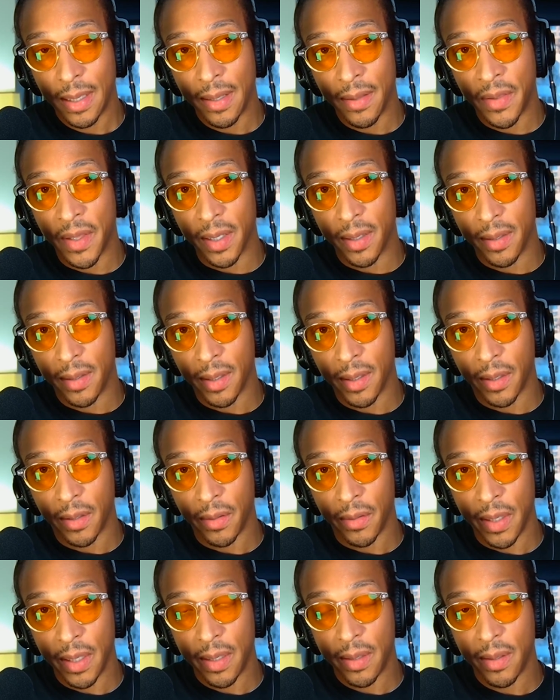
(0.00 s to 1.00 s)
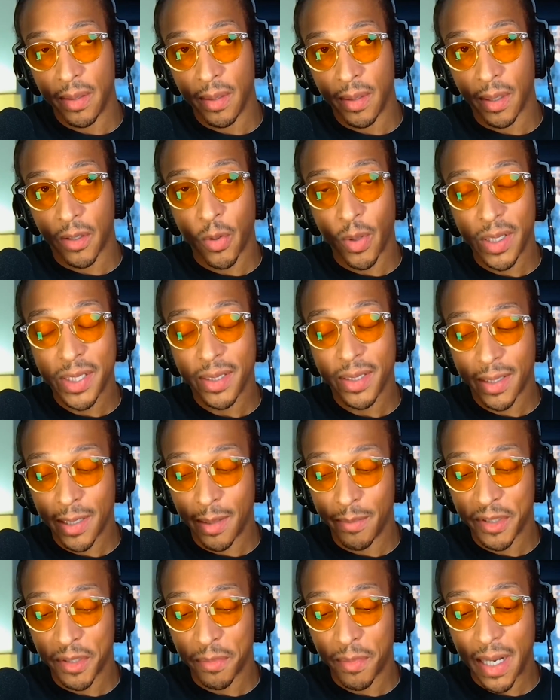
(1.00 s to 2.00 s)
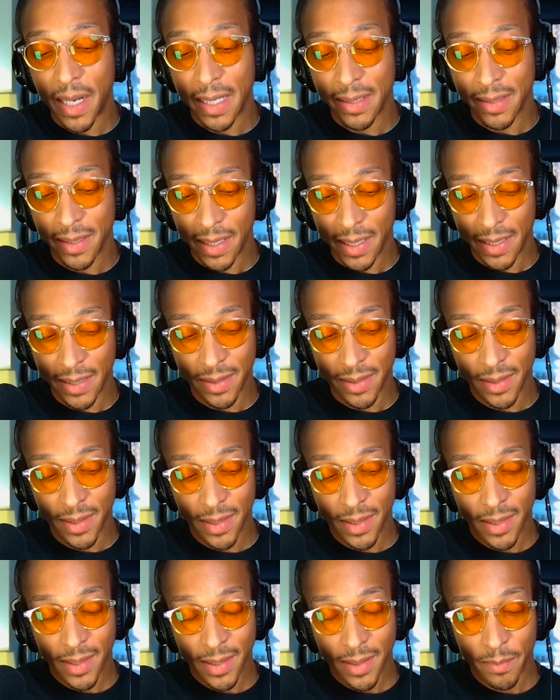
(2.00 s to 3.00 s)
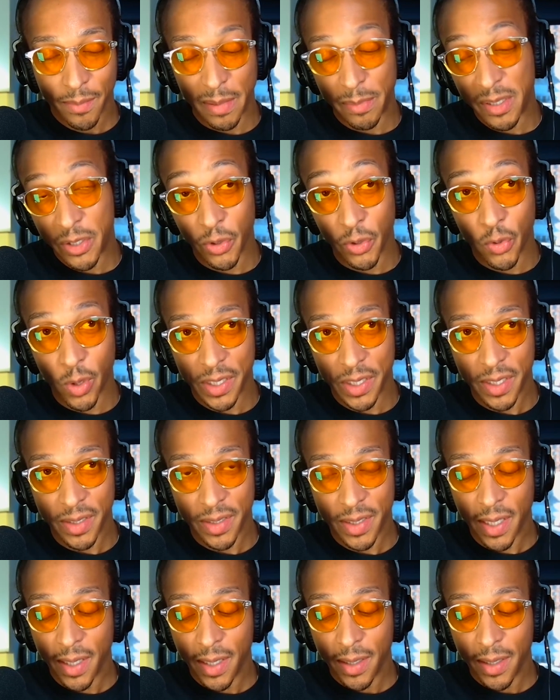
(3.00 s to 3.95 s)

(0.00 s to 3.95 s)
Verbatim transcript: The, the, then the question comes to mind then, maybe two questions.